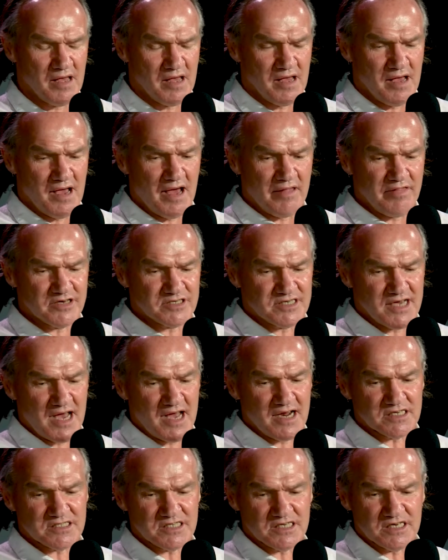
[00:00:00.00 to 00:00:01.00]
and the
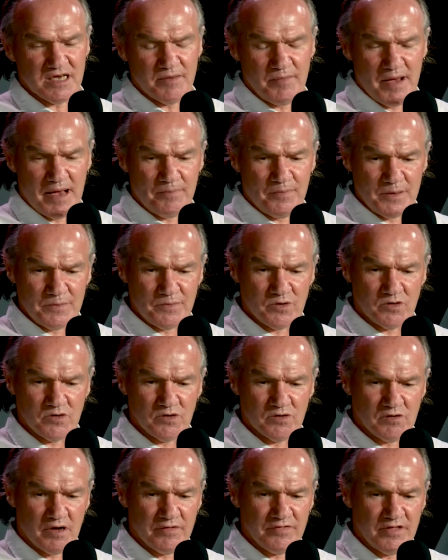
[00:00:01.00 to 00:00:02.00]
saddest thing about people who
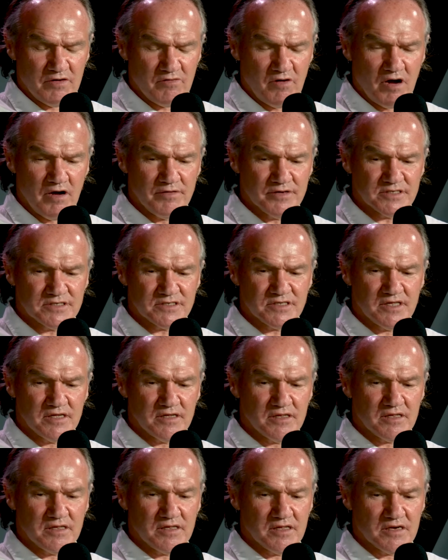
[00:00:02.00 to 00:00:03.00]
are on their own is
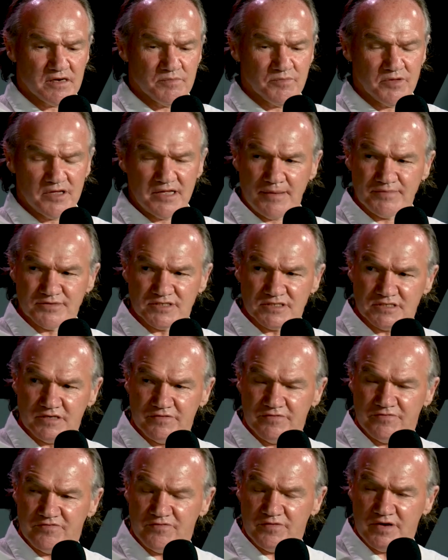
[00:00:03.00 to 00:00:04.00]
the, the complete absence
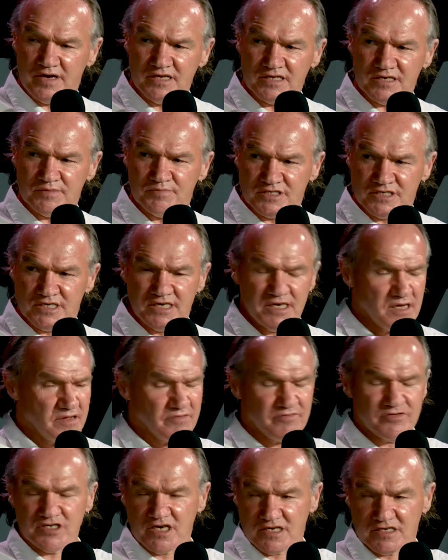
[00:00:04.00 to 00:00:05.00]
of intimacy
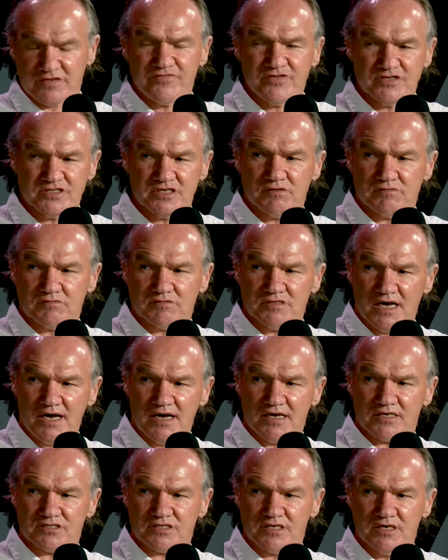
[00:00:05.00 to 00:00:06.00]
in just physical
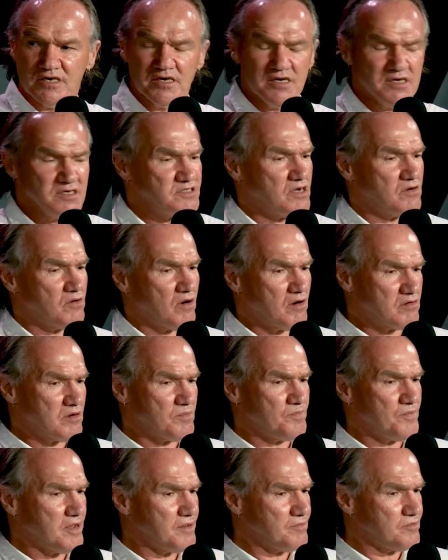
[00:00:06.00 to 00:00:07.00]
touch. Mm. So older
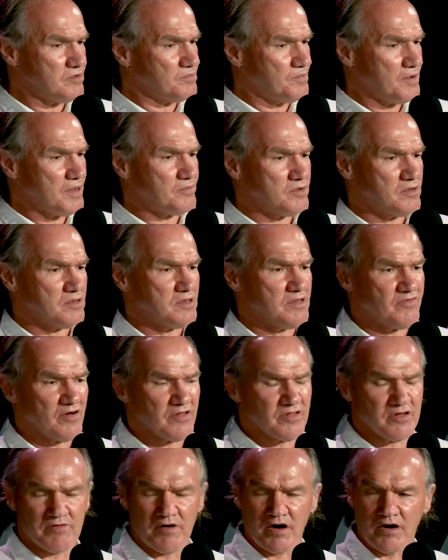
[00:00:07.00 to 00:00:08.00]
people, people who live
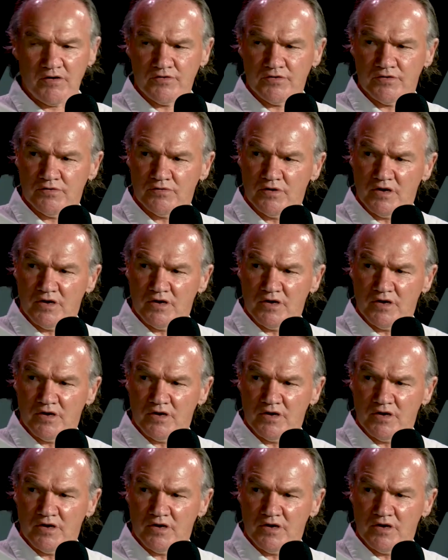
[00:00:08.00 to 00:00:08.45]
on their own who,